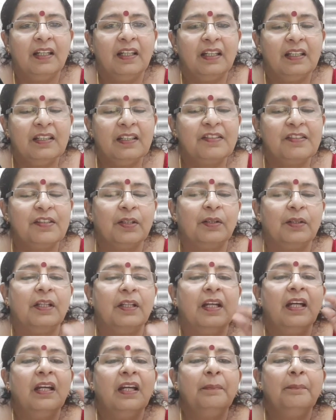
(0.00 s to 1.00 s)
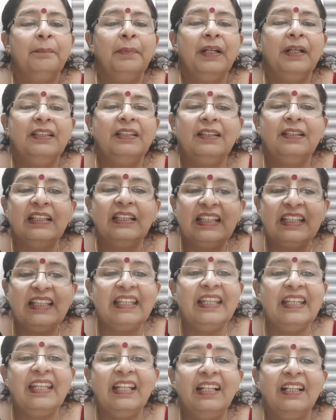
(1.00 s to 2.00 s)
Understood? But
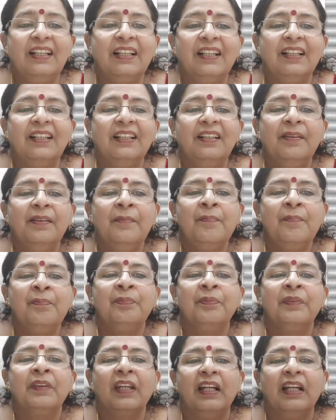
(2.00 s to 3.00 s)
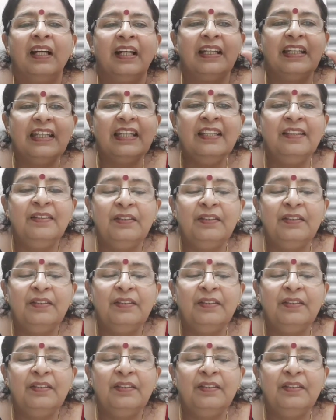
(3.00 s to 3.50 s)
here, in